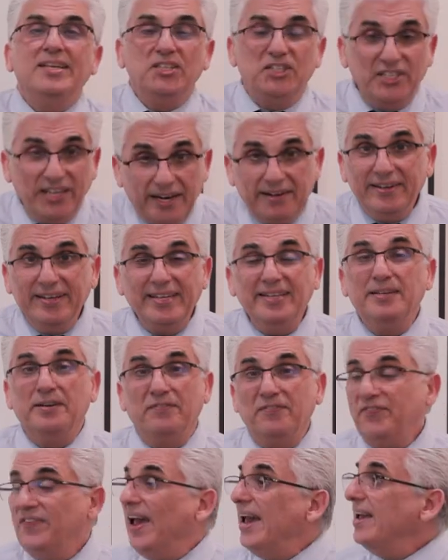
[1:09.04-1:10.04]
sharing their
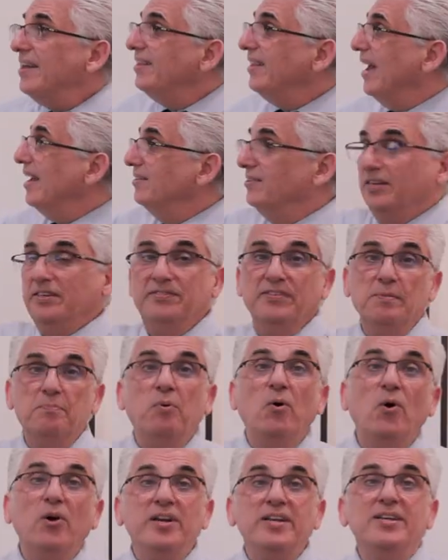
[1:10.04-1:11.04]
faith and they're
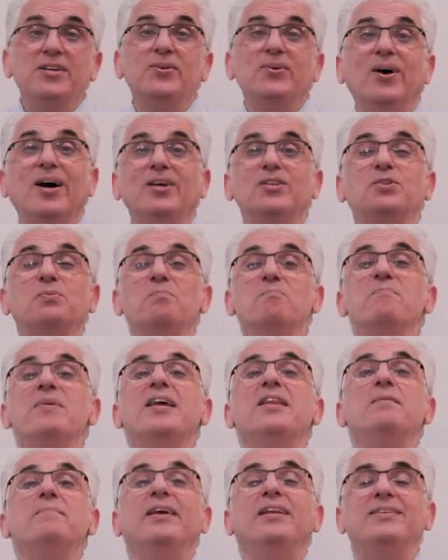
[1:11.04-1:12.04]
reporting to us
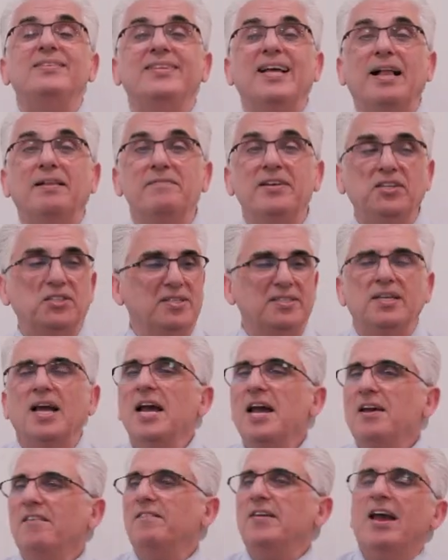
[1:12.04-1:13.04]
many, many salvations.
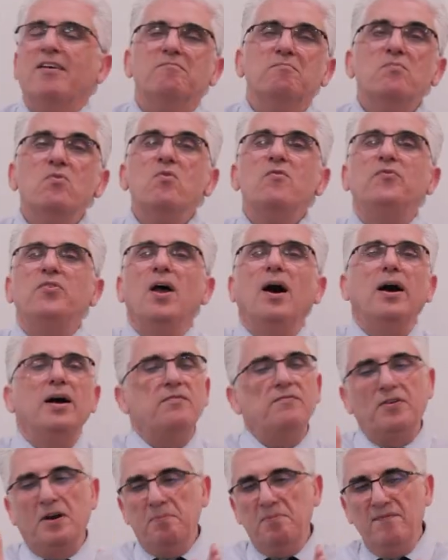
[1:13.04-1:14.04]
We have moved
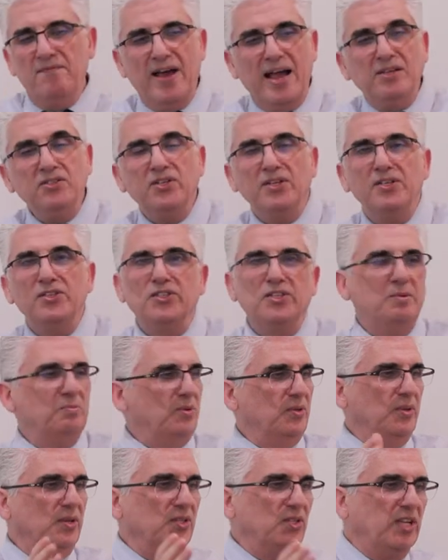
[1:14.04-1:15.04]
on from evangelism
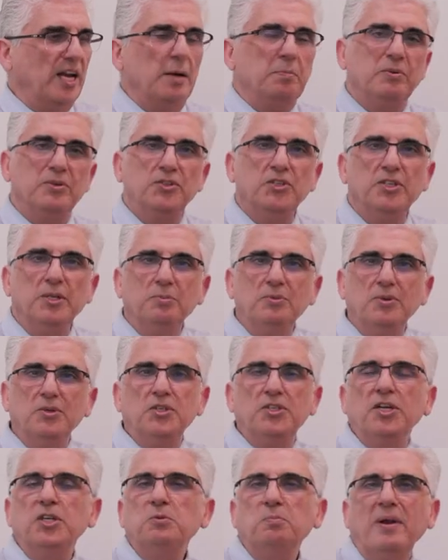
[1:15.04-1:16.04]
to discipleship to
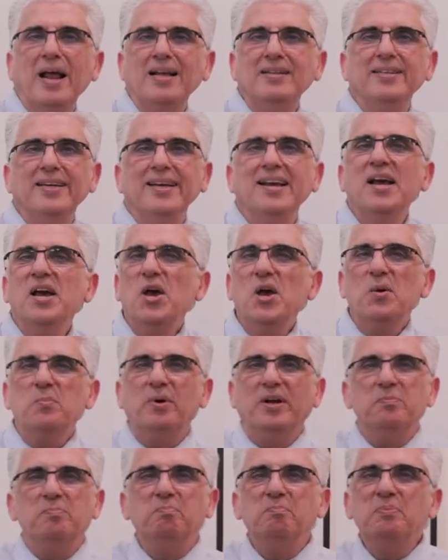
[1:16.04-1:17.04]
church planting,
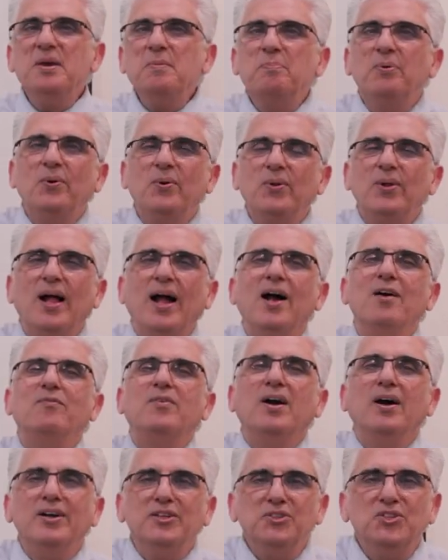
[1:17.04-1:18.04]
but people have
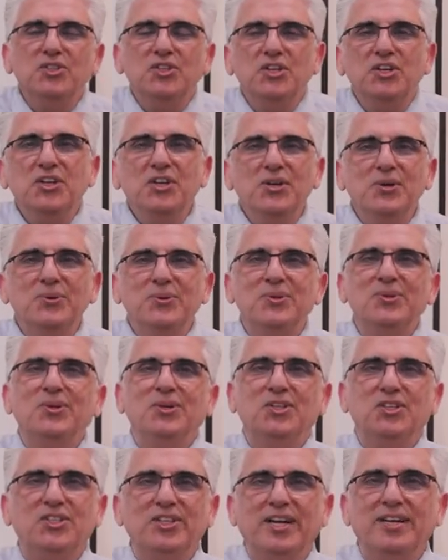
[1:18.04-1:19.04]
continued
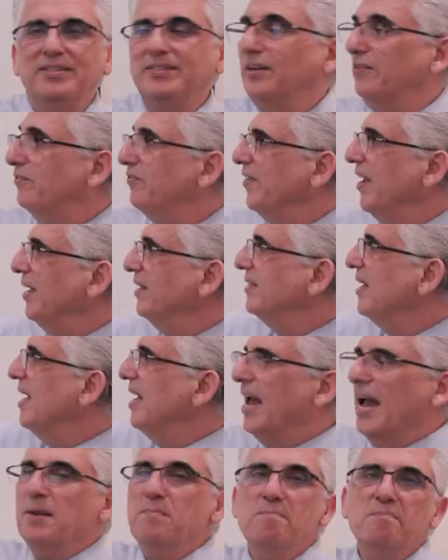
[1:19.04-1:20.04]
to share their faith
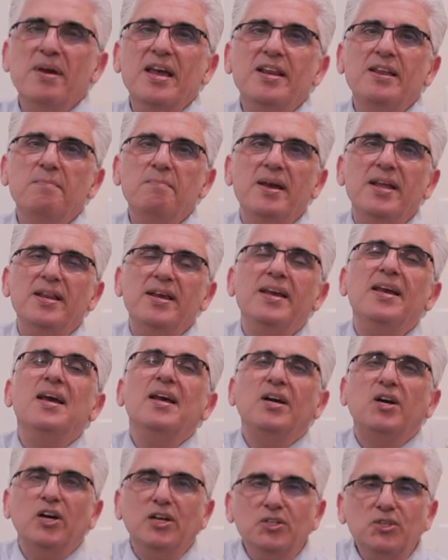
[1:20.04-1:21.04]
and many,
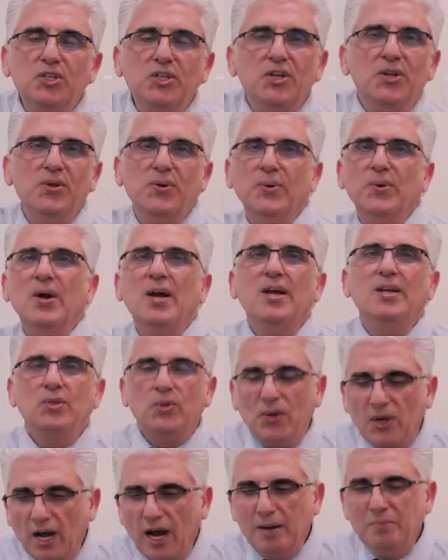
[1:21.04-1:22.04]
many continue
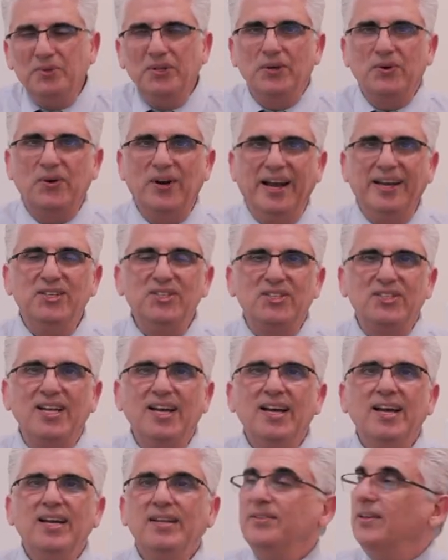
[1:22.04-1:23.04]
to come to Christ.
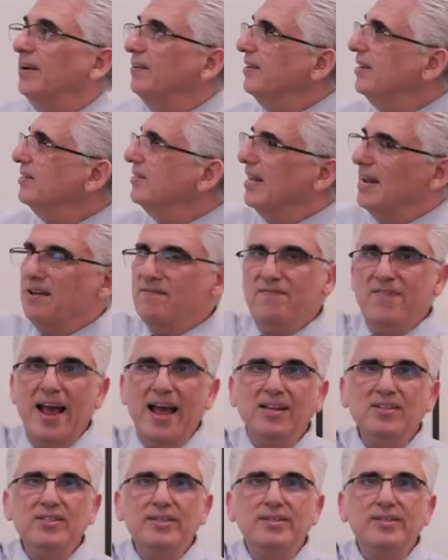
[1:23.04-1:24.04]
There is an
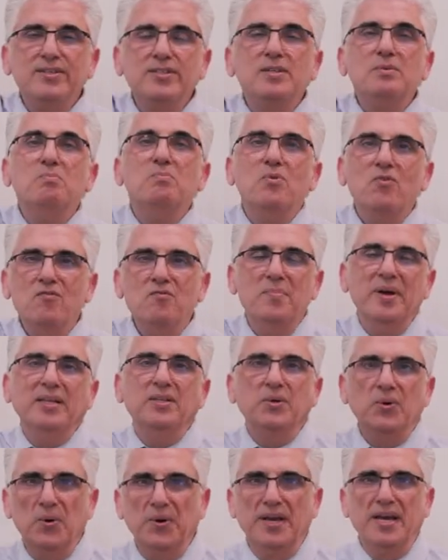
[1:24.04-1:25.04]
evangelism
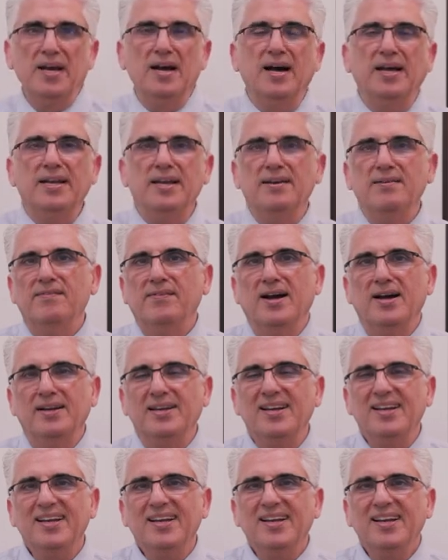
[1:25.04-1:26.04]
movement going on in Iran.
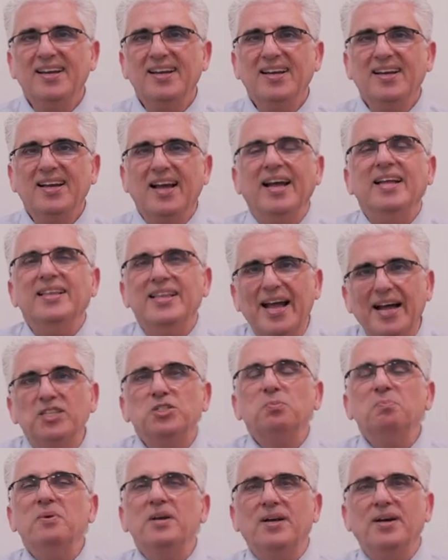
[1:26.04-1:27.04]
And
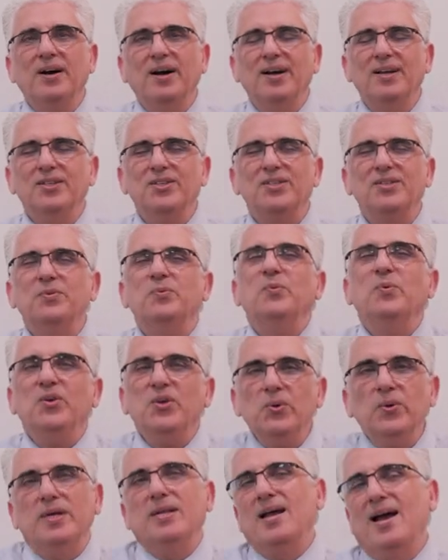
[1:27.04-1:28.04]
that's because
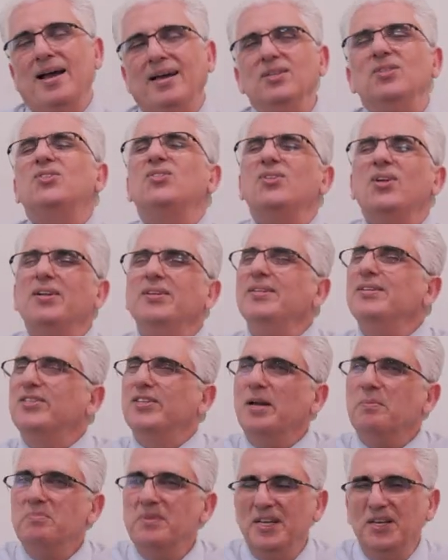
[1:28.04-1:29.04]
you and I started
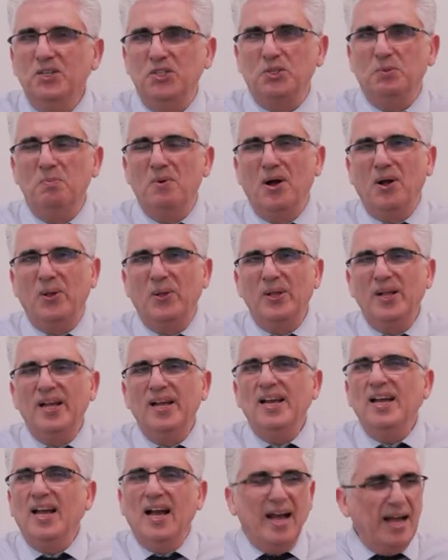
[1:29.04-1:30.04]
something small
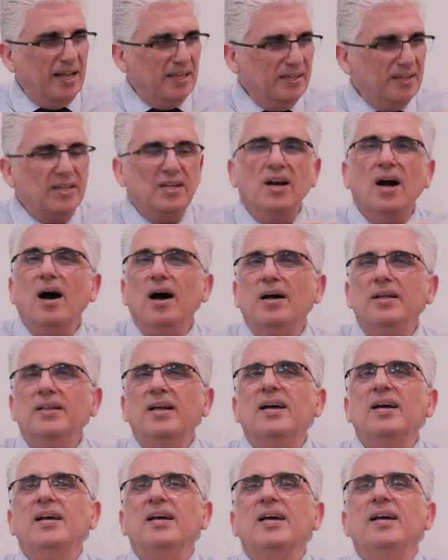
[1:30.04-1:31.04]
and
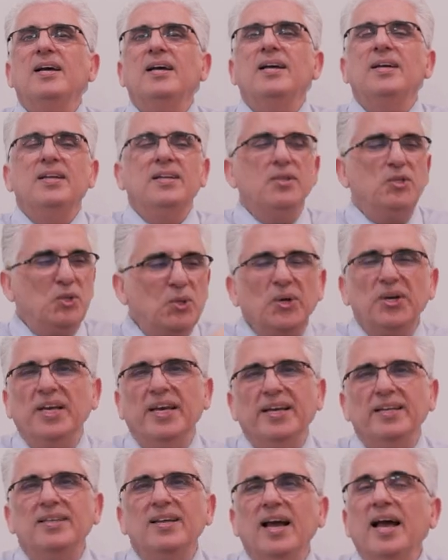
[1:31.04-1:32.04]
God
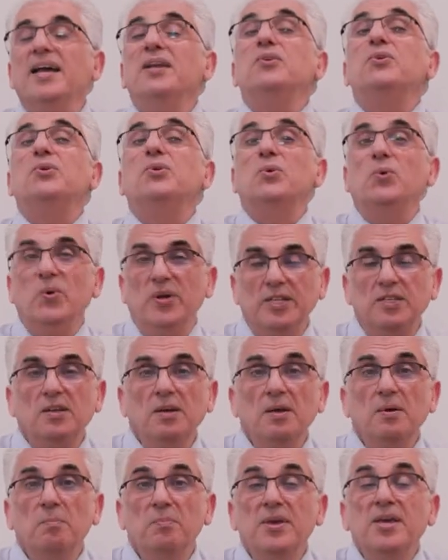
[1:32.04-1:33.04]
took it and grew it
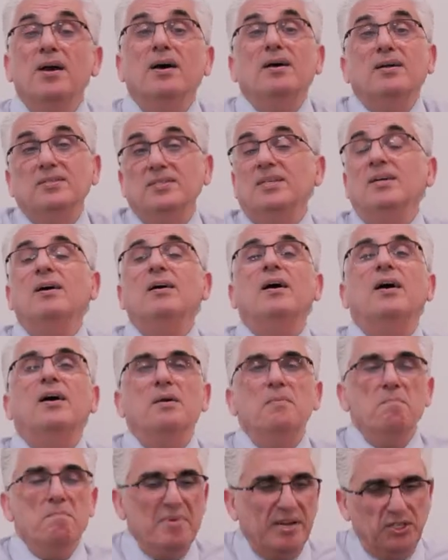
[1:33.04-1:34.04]
beyond
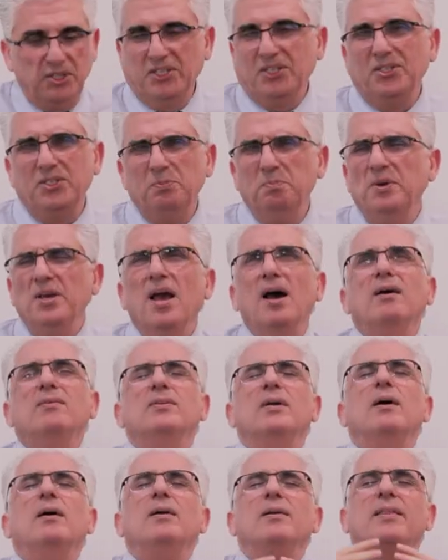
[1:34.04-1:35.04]
our measures,
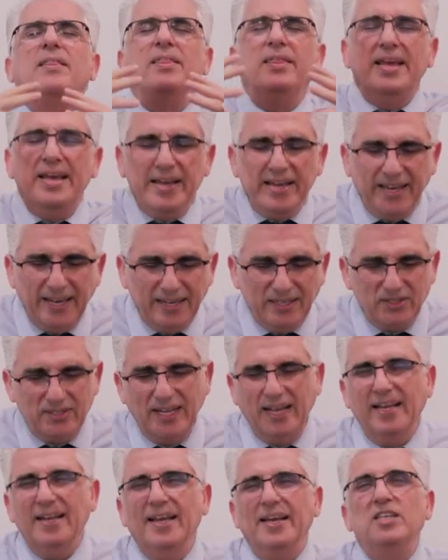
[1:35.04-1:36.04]
beyond our thinkings
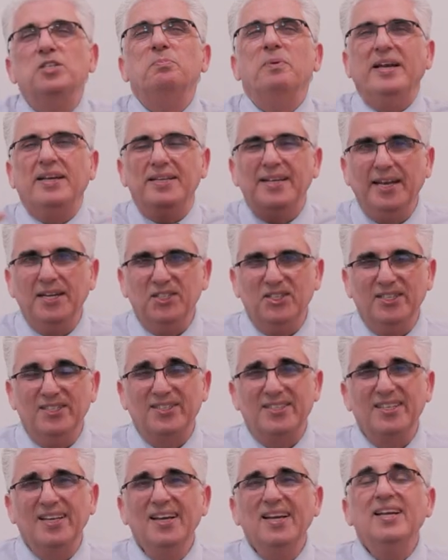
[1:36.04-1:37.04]
and
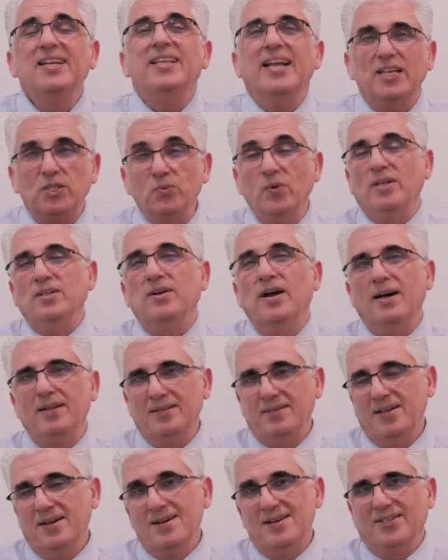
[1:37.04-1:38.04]
expectations. That's what
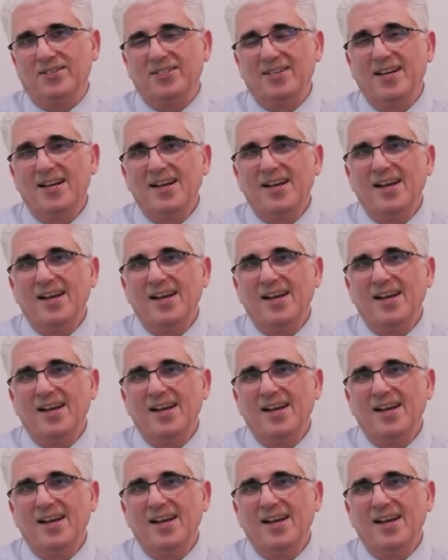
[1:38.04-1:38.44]
God does.